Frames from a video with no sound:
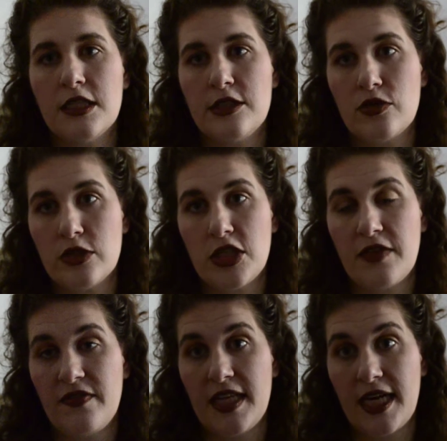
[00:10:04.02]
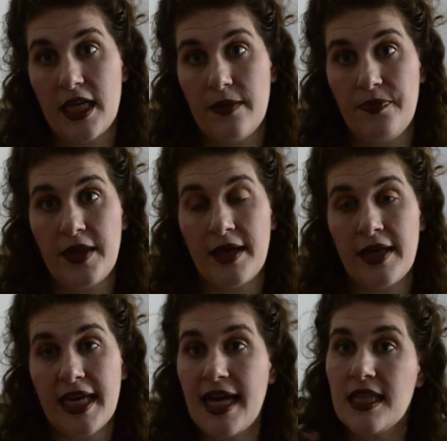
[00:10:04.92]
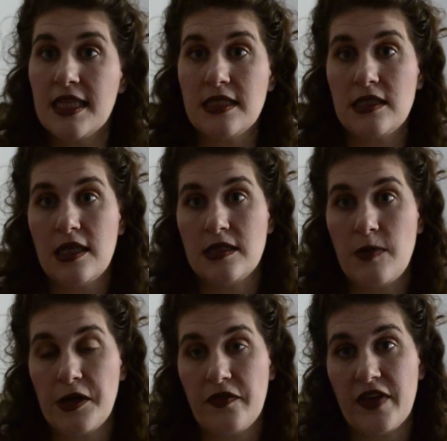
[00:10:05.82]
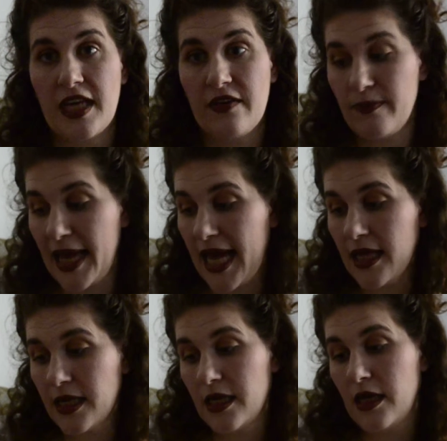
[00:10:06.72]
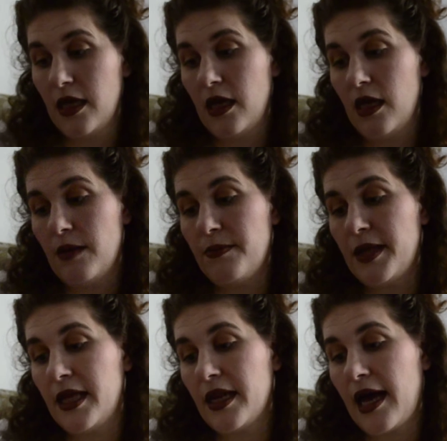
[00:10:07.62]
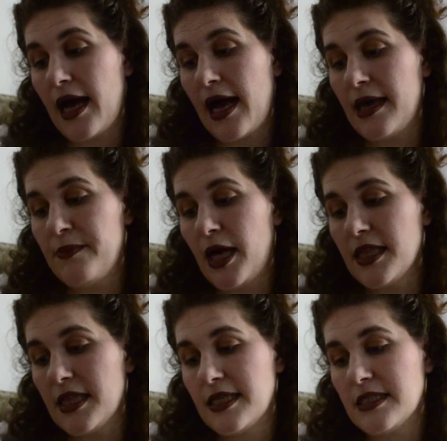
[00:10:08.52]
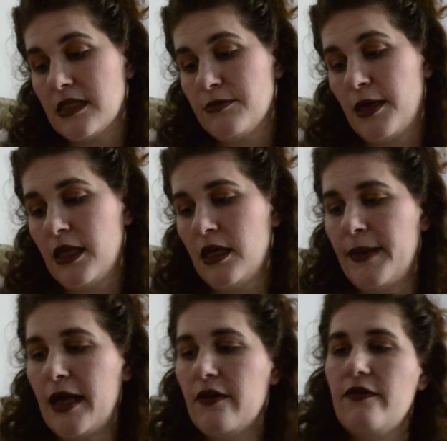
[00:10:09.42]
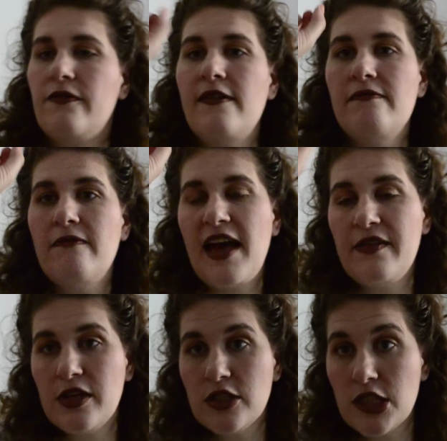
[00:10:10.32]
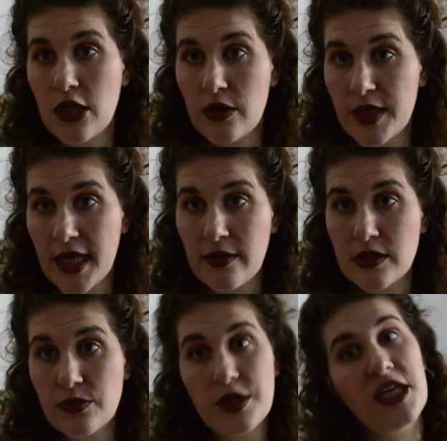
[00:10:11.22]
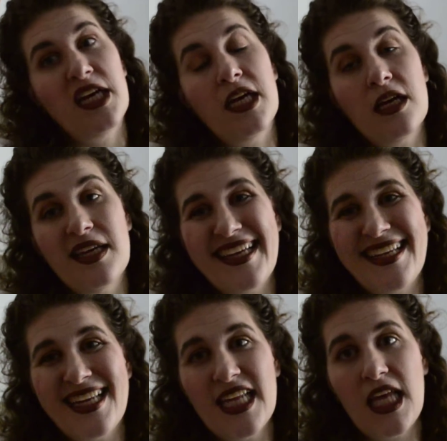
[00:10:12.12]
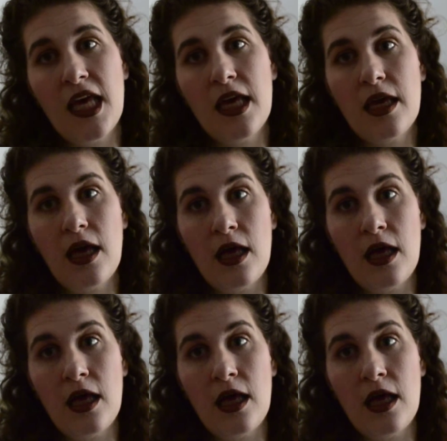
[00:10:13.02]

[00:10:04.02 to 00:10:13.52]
Dolce Vita. Now I got this as part of a gift pack, but I bought this probably about 5 years ago when I was working in a